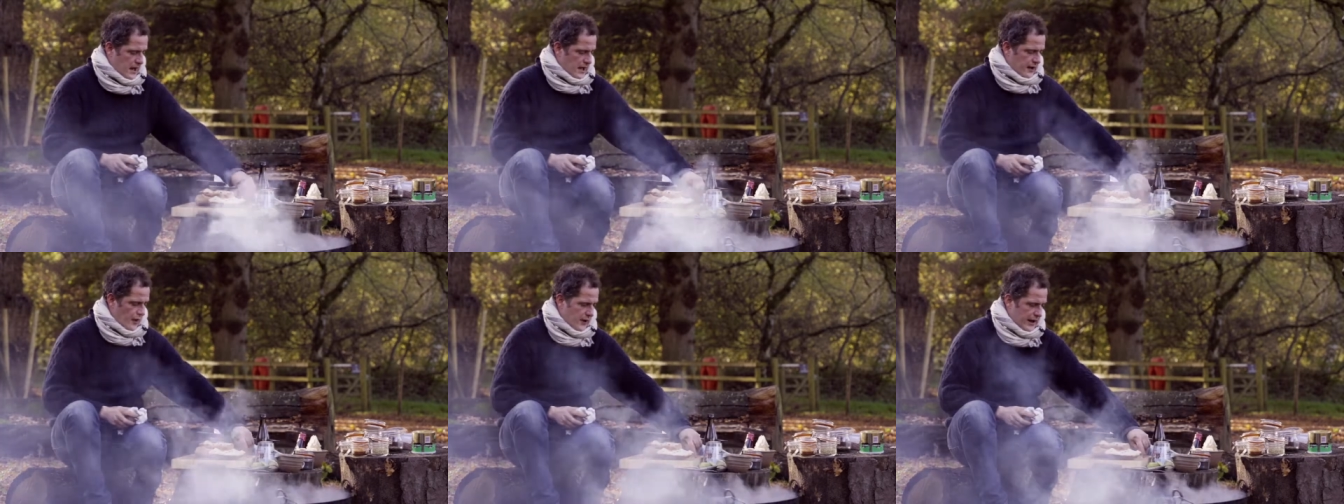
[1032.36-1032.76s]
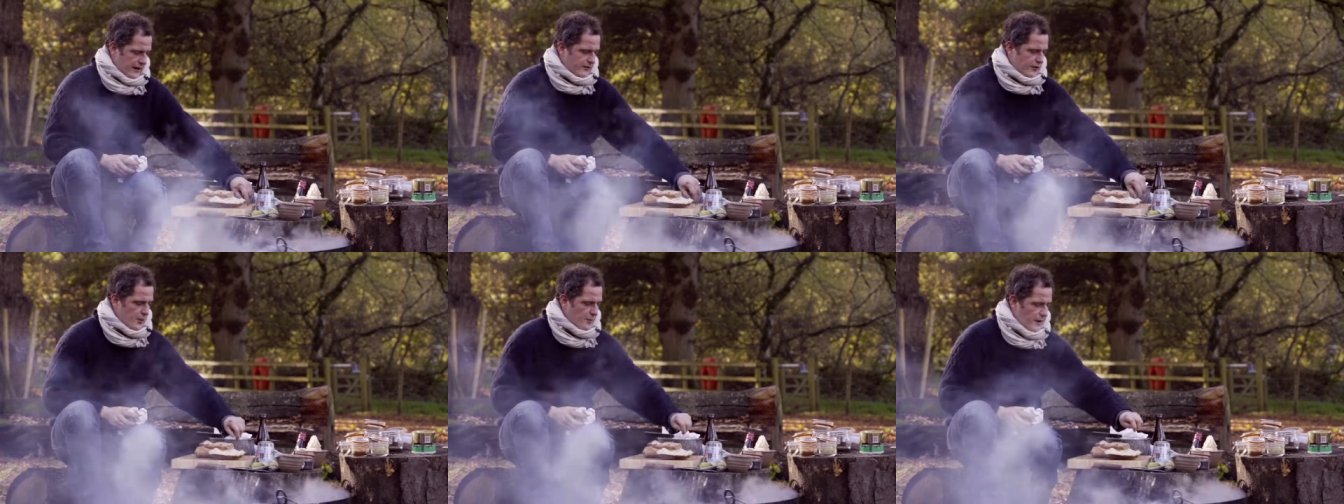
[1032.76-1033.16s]
going
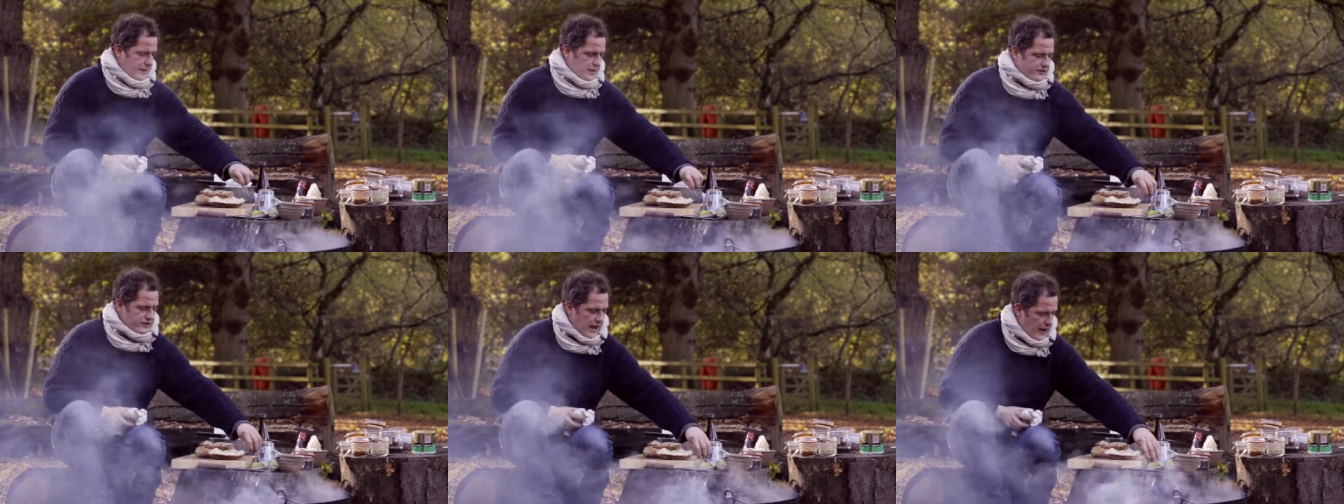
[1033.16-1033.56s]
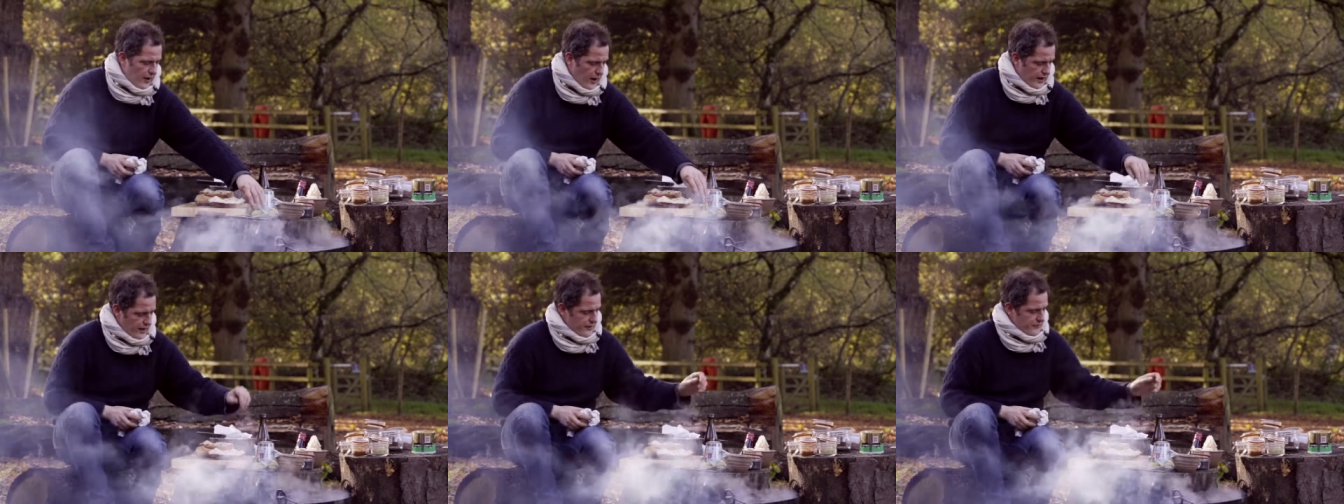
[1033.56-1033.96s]
into a bunny chow,
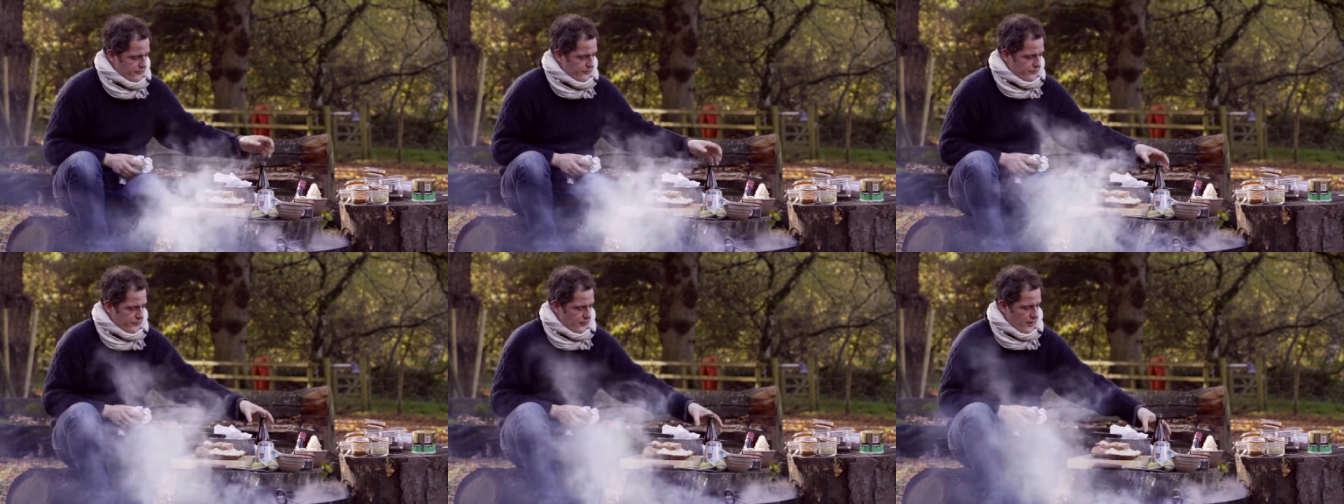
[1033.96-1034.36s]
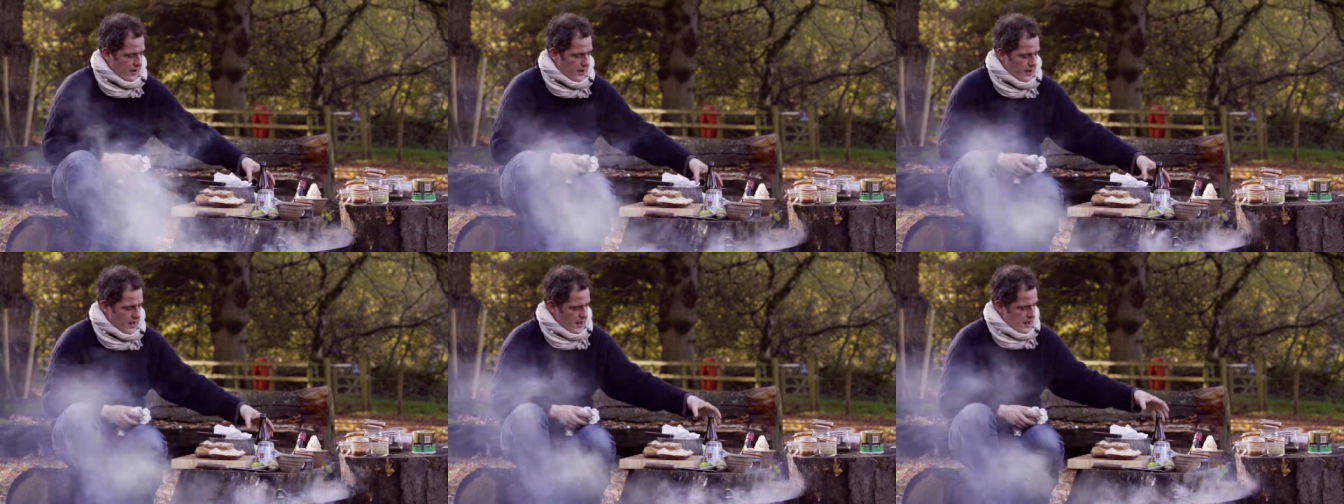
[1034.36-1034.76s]
and
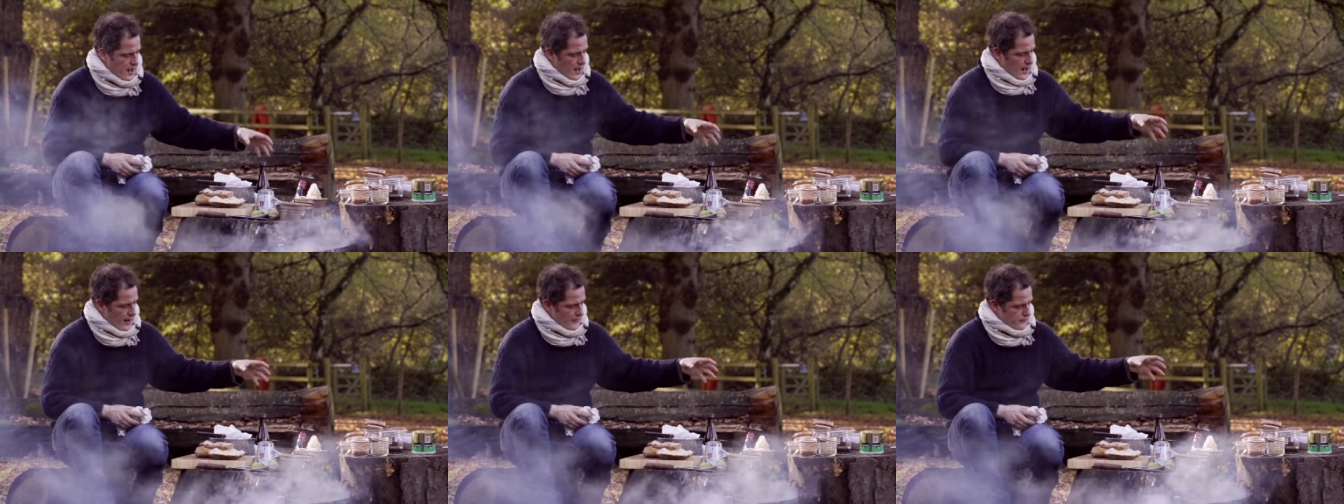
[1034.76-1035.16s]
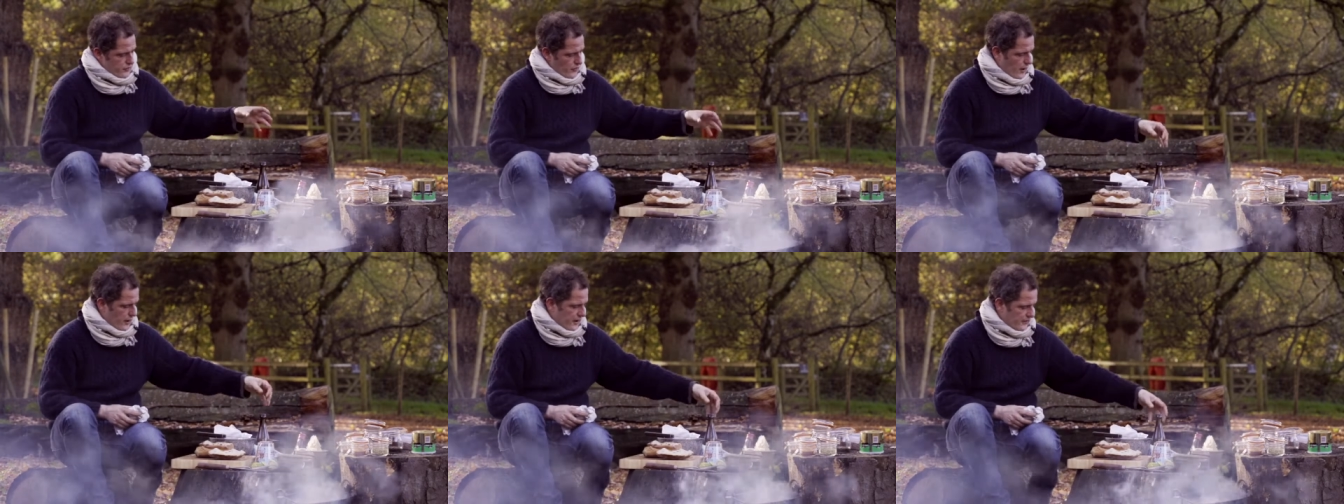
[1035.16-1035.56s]
I've
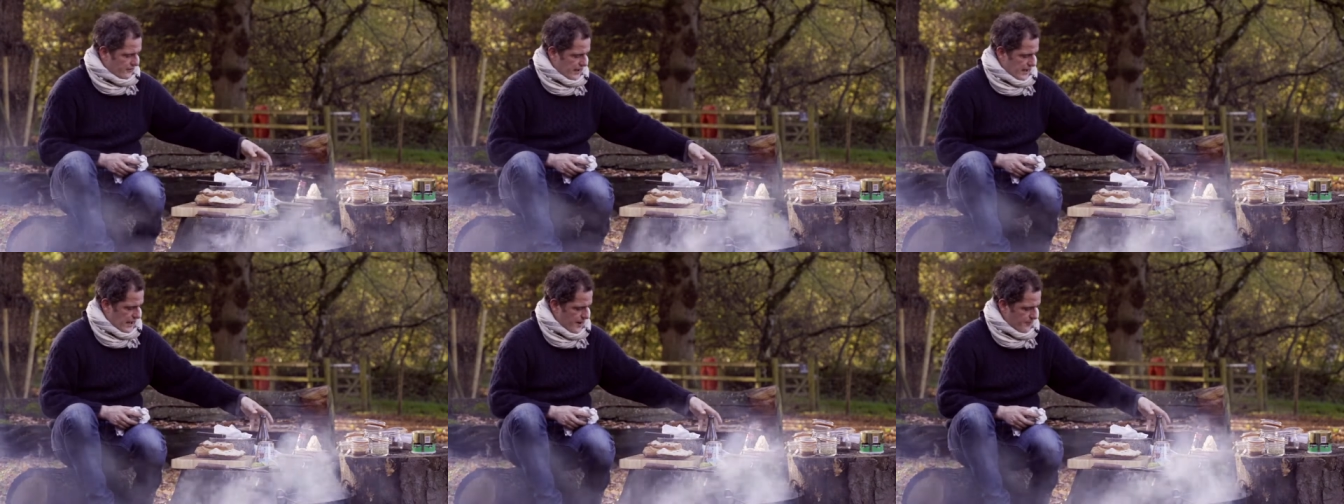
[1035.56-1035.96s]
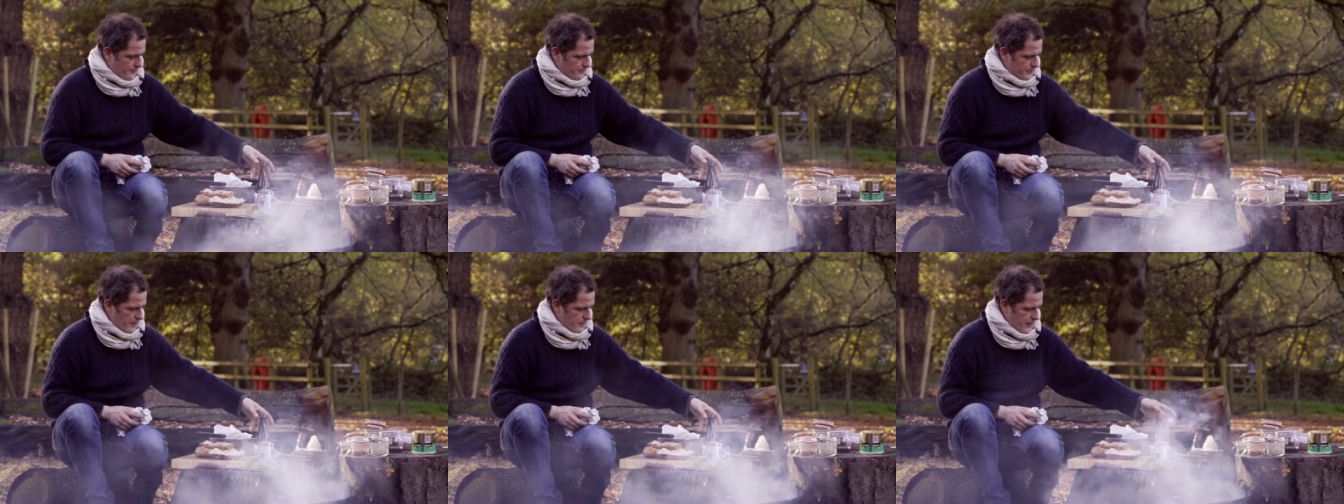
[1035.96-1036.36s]
drunk the
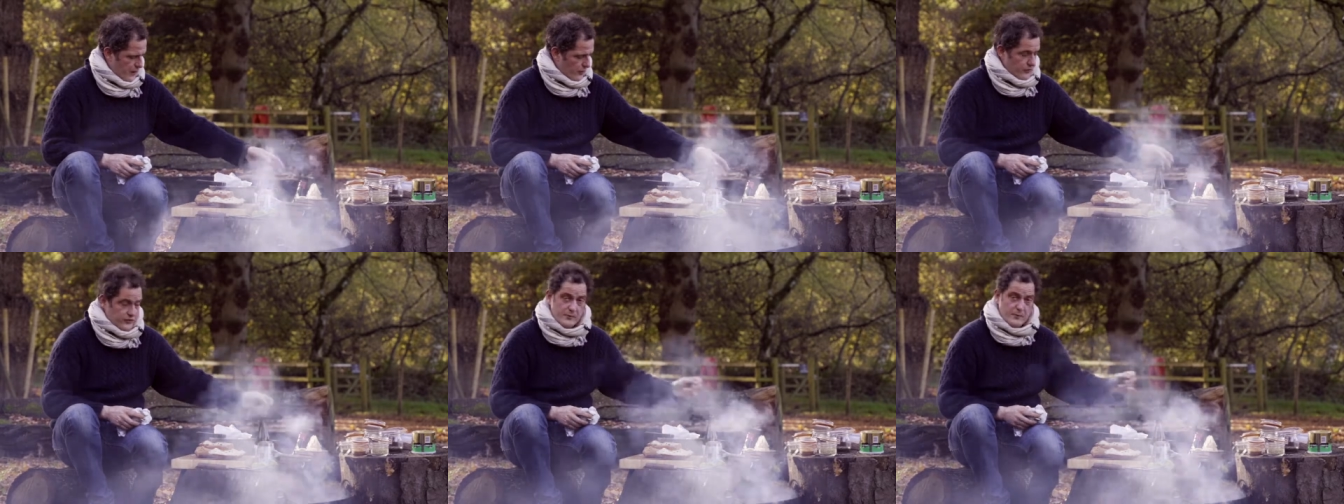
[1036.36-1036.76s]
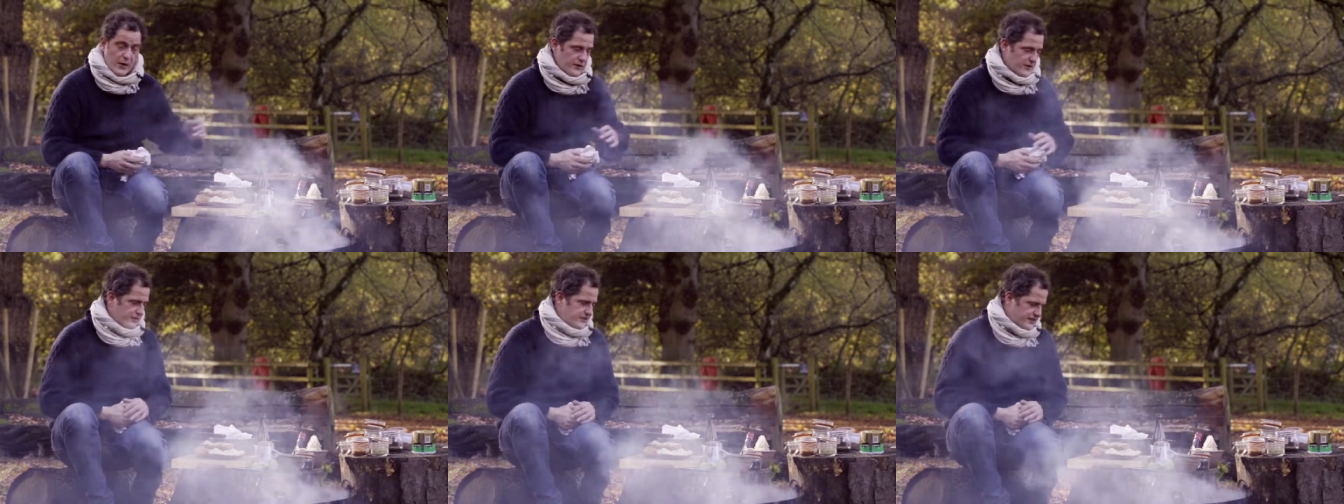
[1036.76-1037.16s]
Beyond
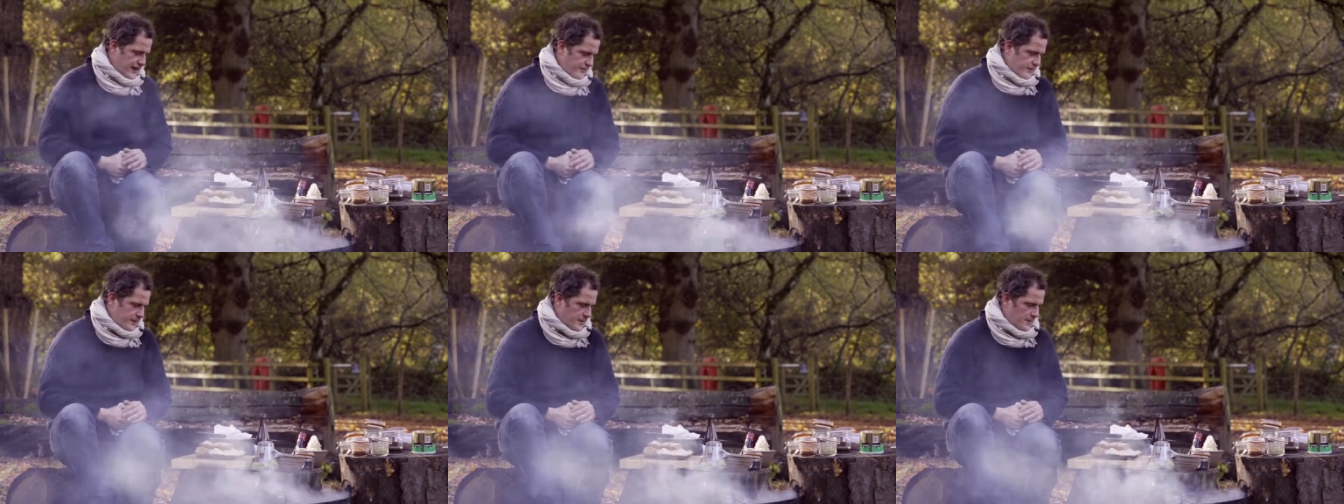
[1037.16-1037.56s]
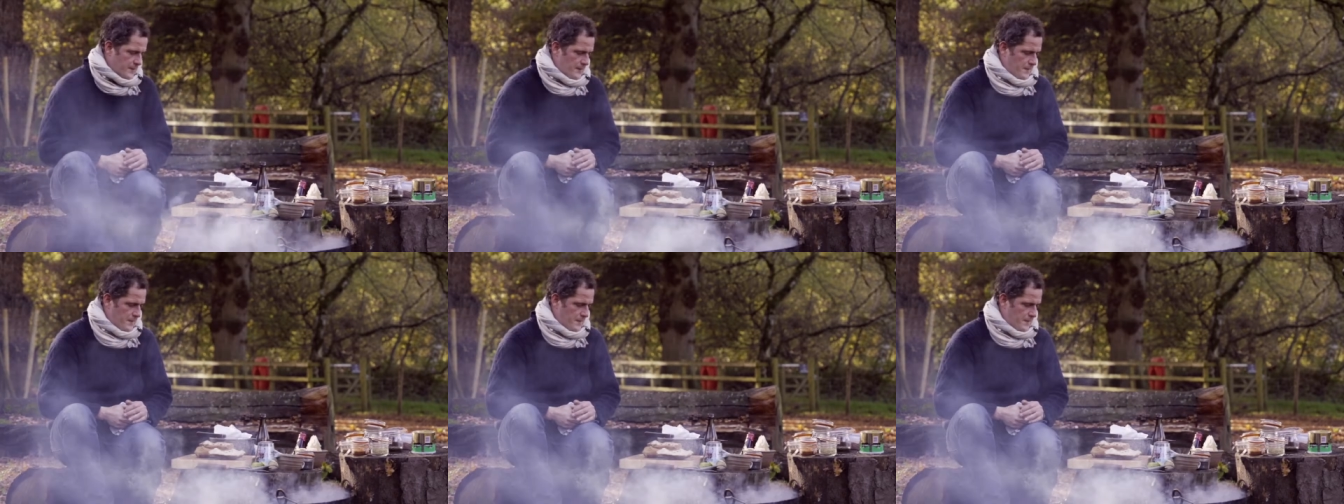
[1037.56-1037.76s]
Moda 7.